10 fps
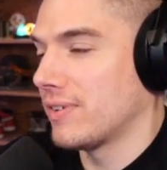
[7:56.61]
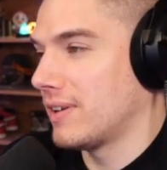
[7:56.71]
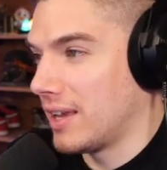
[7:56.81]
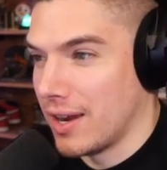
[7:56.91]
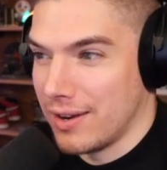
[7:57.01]

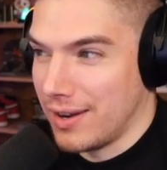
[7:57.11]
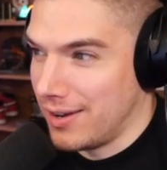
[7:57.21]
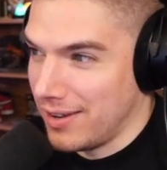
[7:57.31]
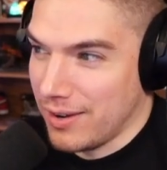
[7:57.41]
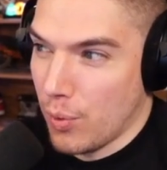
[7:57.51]
again,
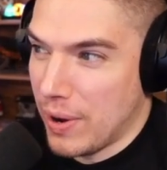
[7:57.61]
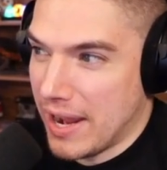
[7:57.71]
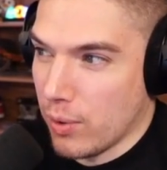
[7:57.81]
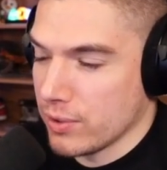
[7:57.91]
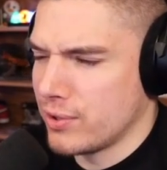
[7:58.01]
in a week
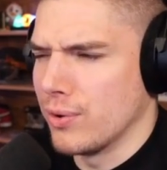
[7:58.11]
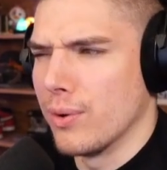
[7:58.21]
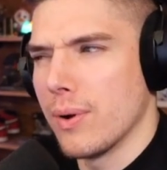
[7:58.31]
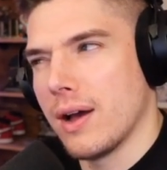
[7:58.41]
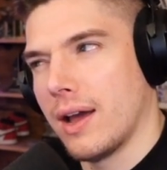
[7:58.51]
or two,
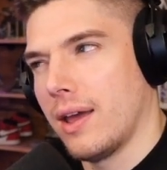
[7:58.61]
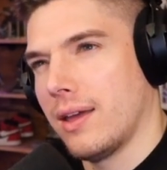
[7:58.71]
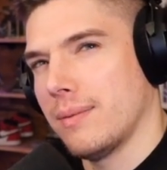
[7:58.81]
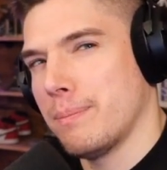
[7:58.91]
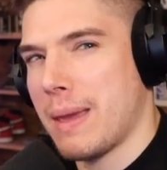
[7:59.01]
uh,
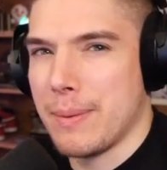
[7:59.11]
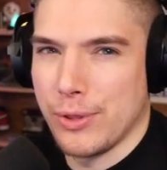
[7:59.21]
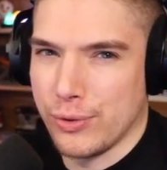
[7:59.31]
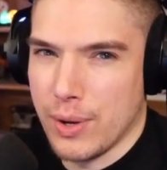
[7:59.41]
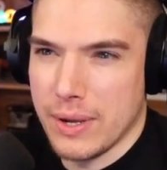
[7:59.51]
maybe
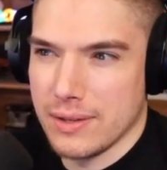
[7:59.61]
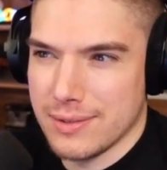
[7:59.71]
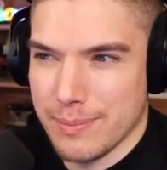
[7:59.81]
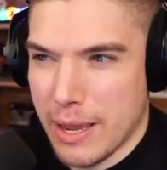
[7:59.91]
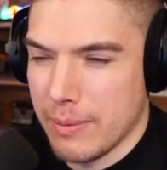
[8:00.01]
three weeks,
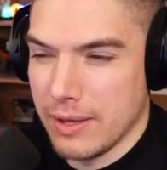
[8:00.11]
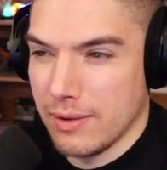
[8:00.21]
maybe,